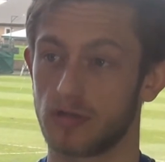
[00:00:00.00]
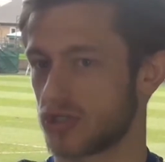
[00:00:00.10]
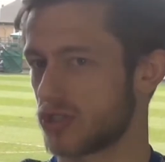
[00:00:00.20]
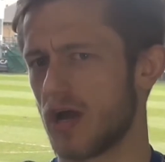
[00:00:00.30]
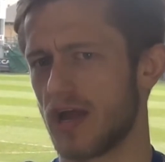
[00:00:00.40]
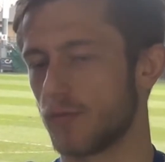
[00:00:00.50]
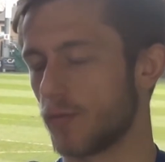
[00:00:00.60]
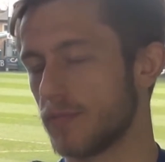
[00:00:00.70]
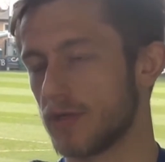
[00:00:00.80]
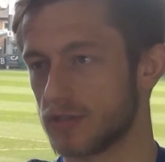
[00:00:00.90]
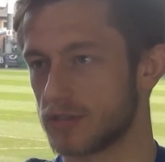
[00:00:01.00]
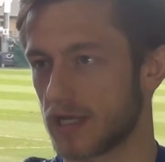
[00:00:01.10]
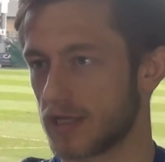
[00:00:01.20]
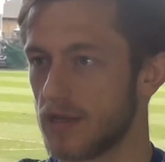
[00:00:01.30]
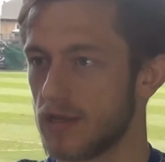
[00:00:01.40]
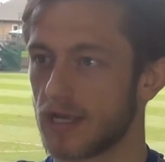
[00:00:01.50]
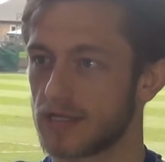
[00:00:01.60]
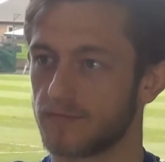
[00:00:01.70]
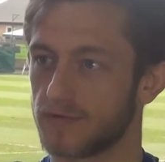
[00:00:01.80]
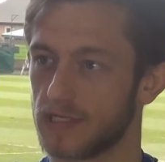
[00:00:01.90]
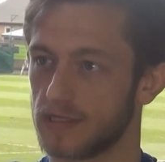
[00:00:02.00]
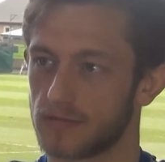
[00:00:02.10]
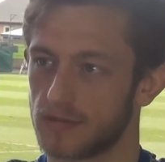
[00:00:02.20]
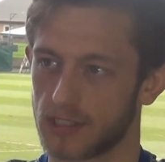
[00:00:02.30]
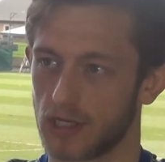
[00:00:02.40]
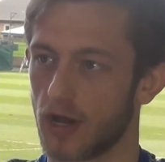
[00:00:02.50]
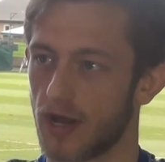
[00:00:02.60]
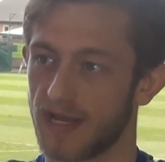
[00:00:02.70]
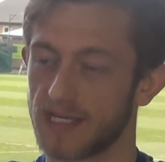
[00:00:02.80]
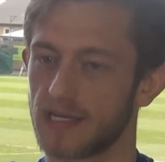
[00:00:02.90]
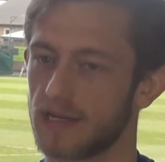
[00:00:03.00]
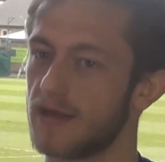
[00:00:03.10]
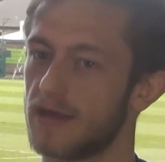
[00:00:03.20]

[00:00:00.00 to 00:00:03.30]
not start every week, because that's obviously, it's a lot of asking.